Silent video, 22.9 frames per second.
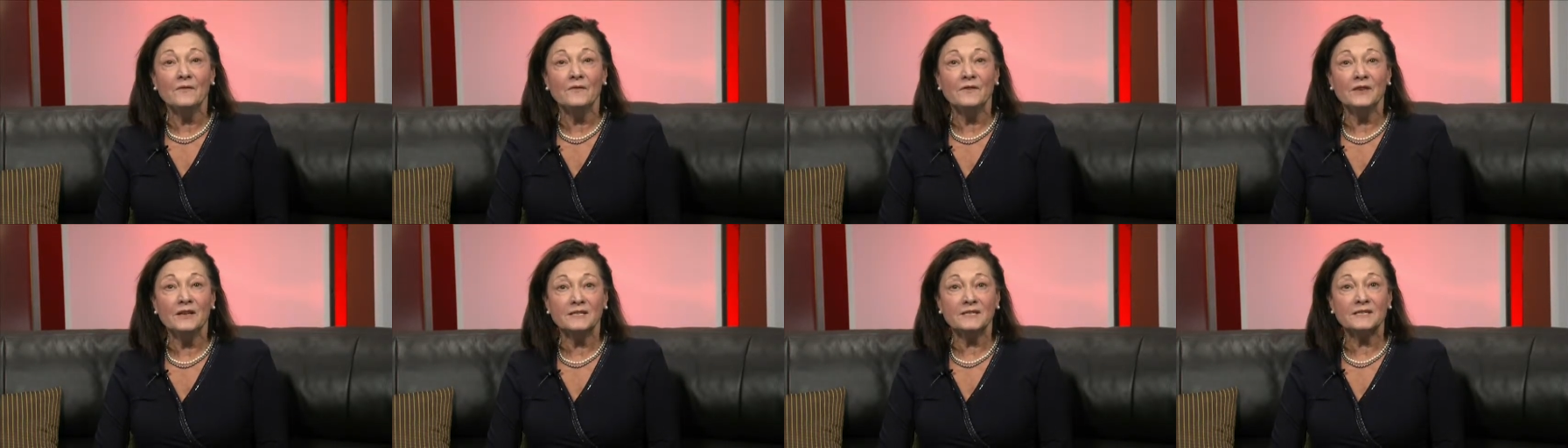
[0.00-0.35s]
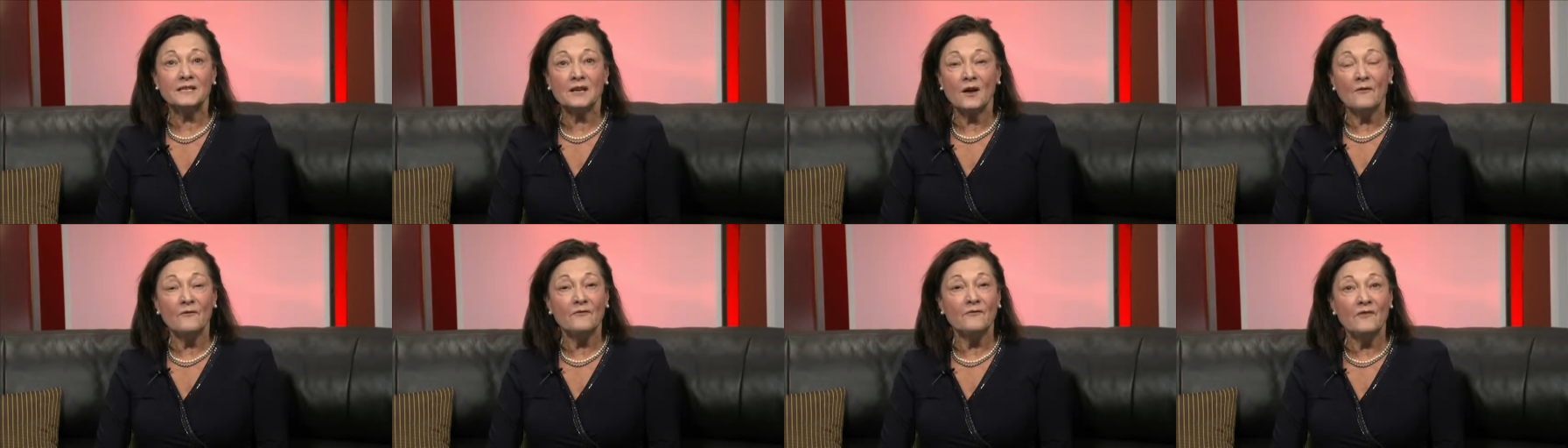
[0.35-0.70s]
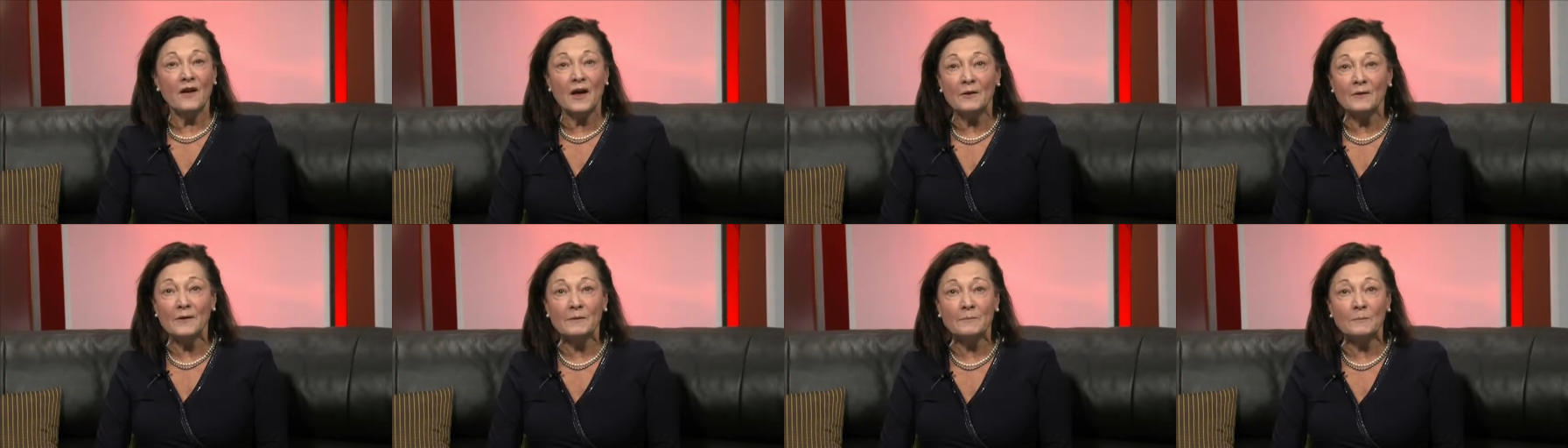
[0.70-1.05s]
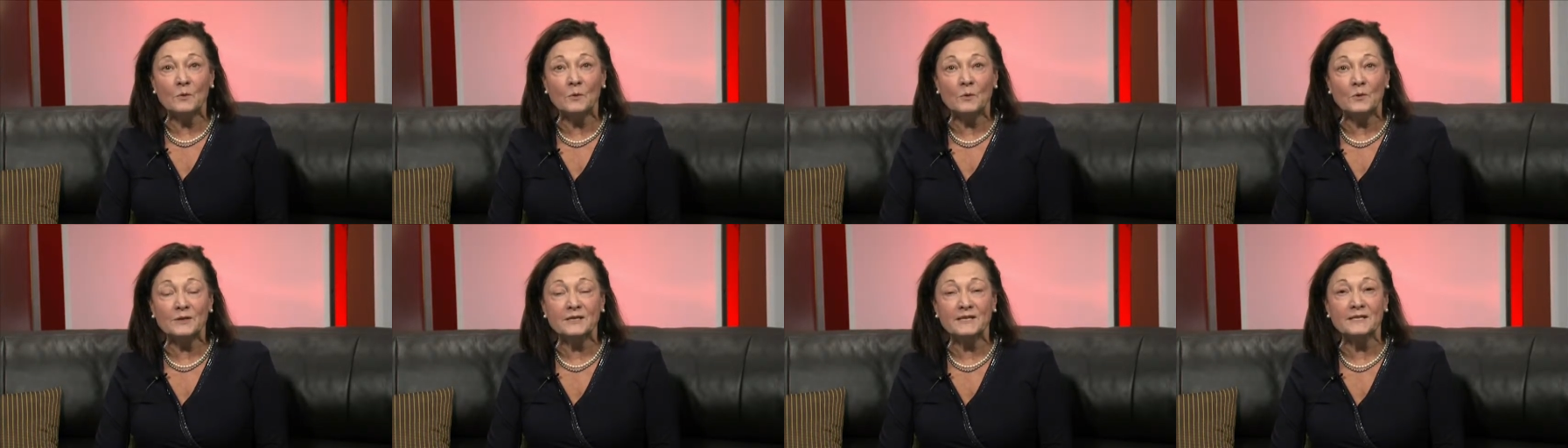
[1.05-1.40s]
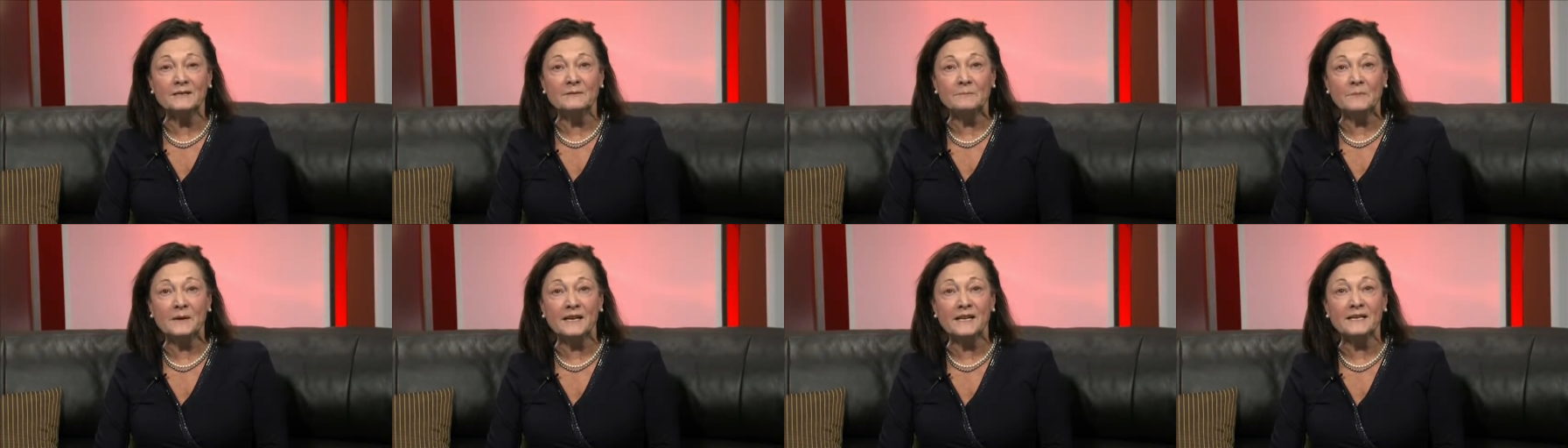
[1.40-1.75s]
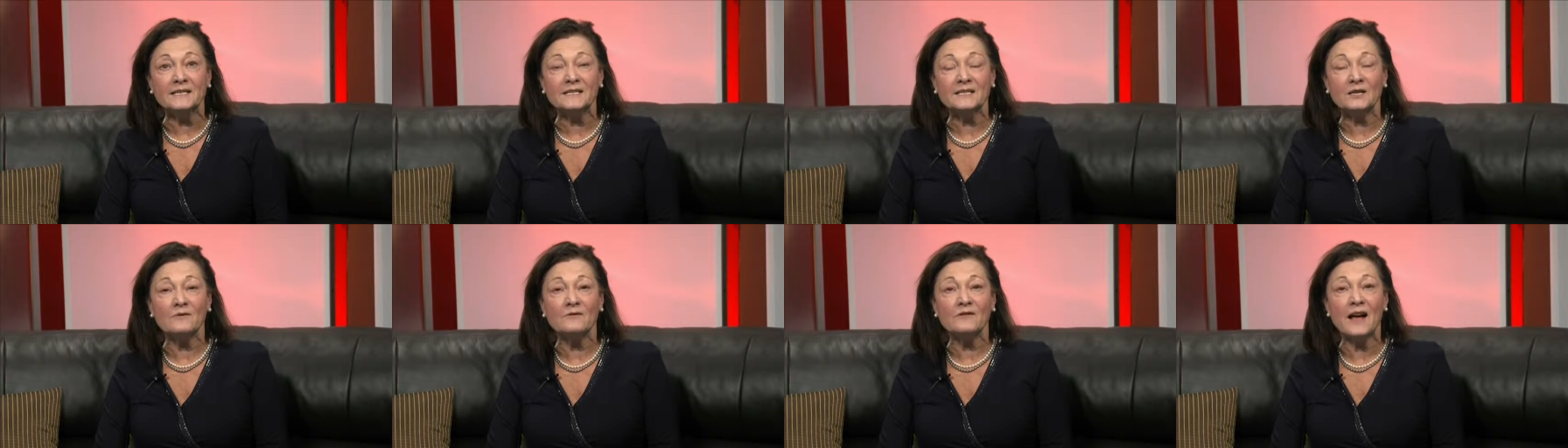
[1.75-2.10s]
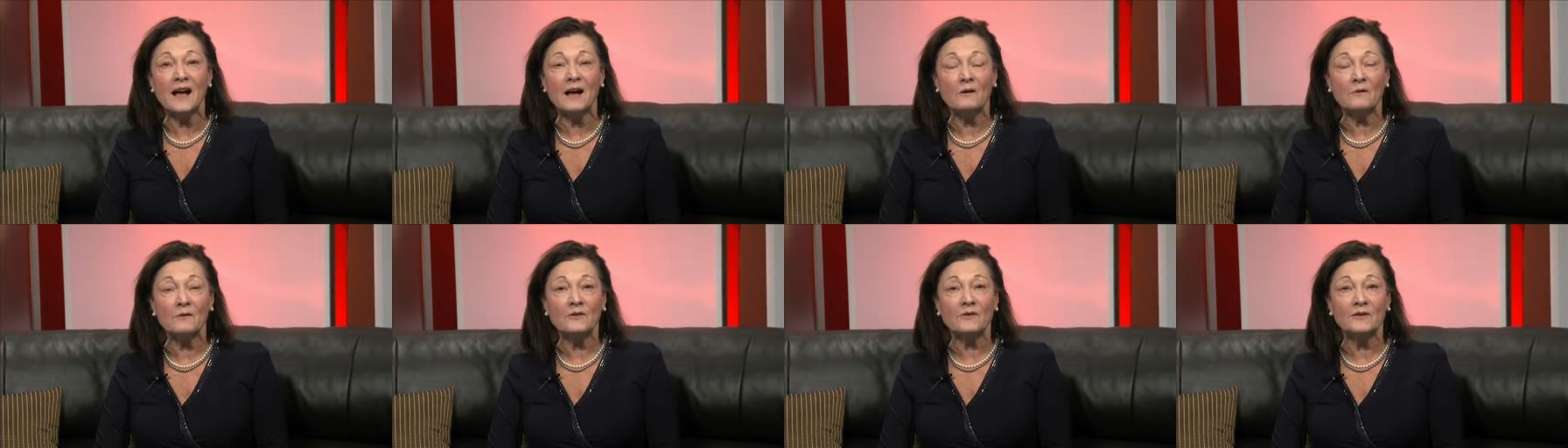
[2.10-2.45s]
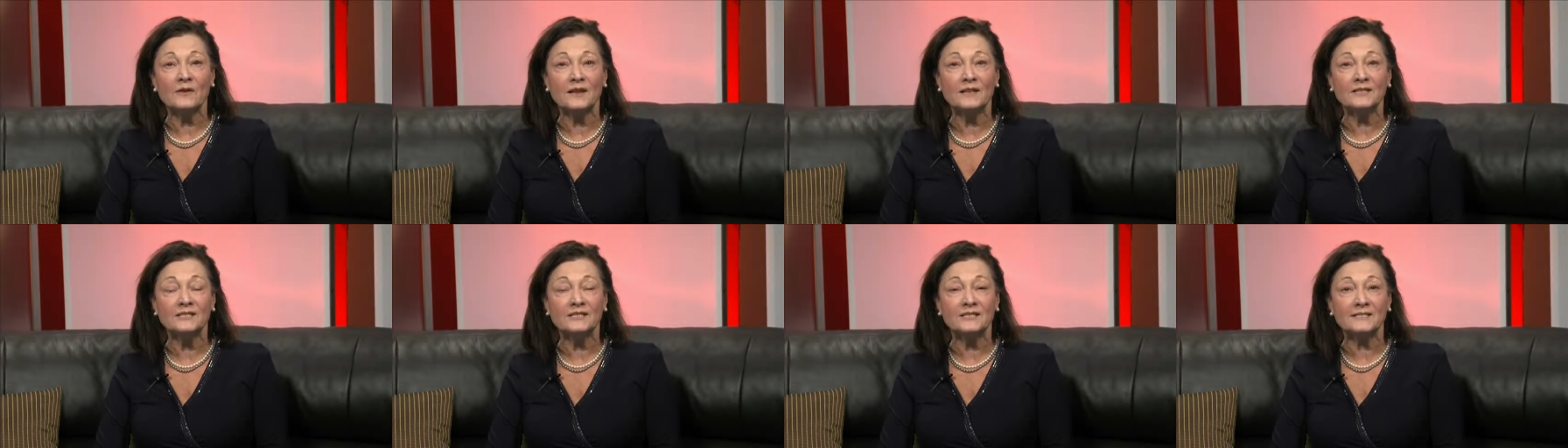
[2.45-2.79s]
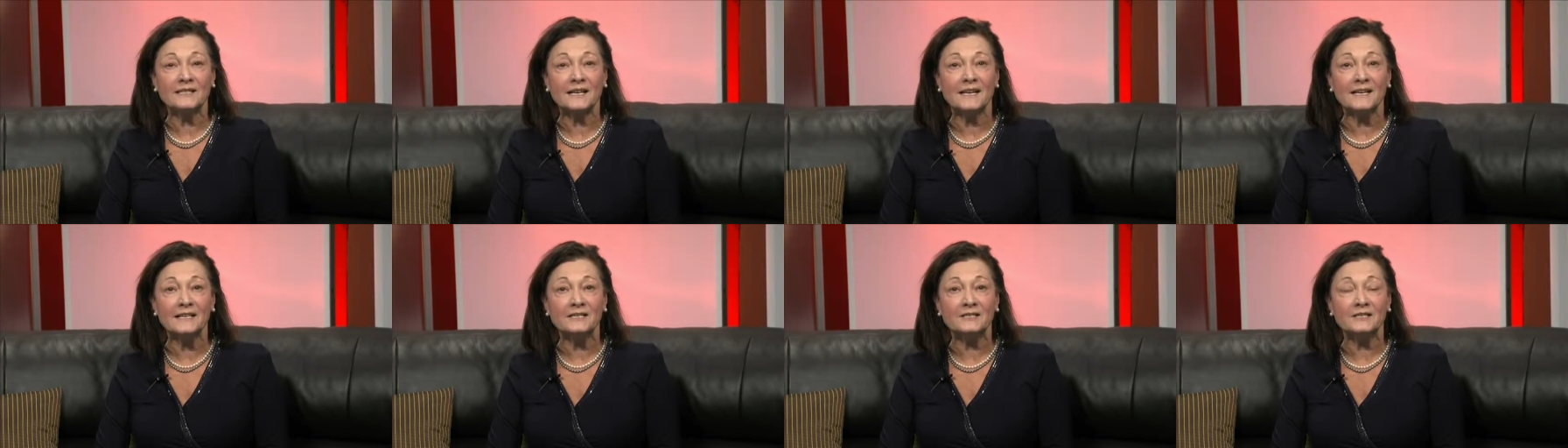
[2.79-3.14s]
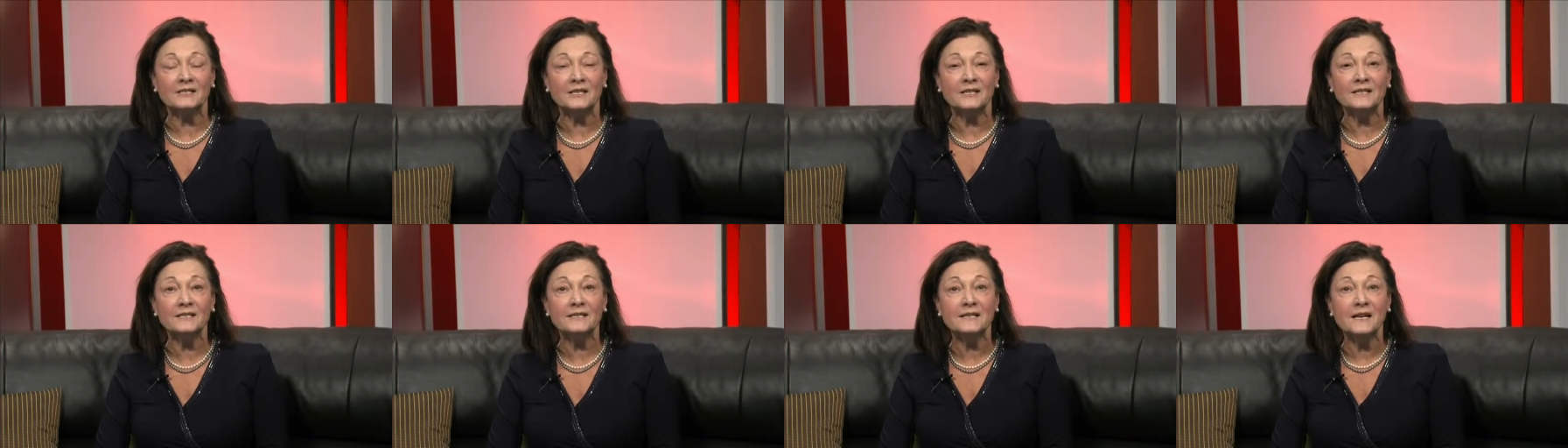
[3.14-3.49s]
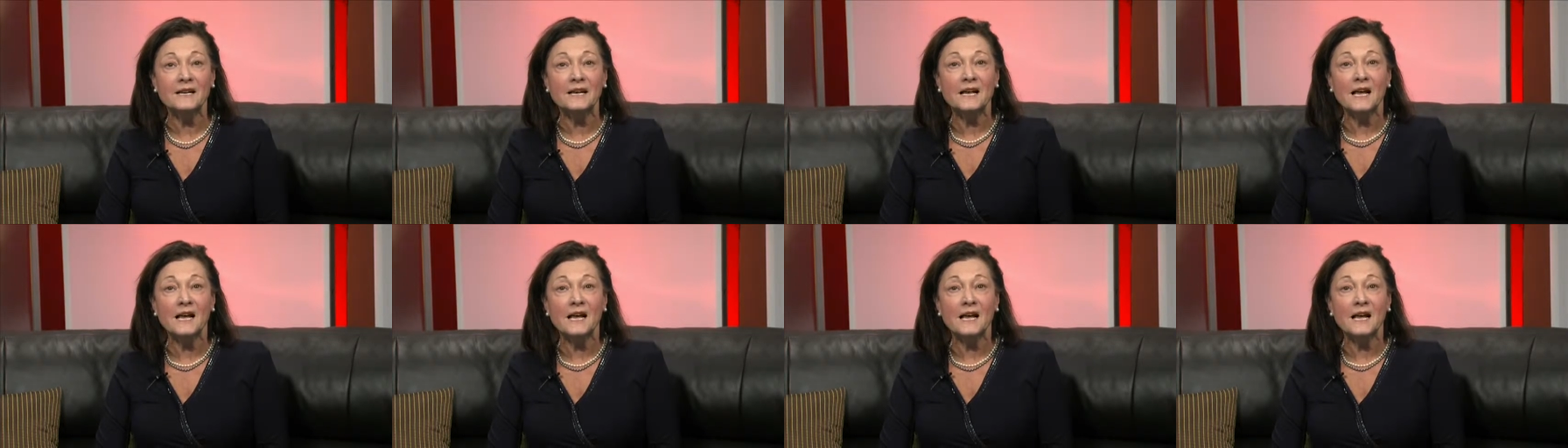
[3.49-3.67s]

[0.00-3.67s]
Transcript: this very important piece of health legislation,